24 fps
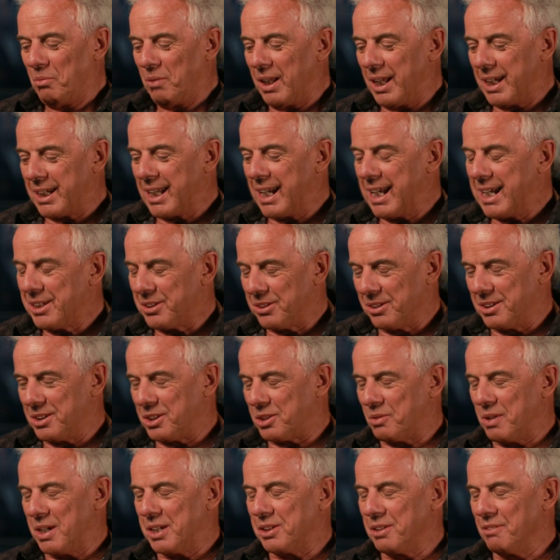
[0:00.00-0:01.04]
Well, I can answer
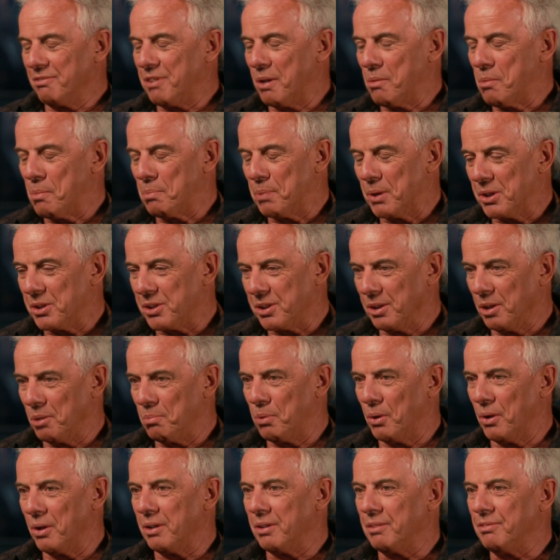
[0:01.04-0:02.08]
this question from a personal
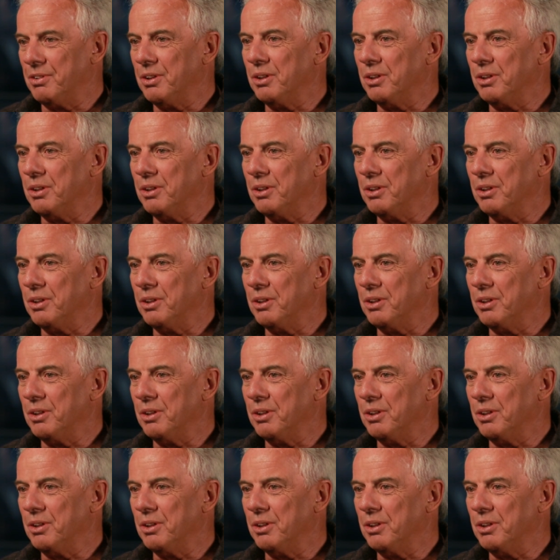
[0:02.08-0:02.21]
point of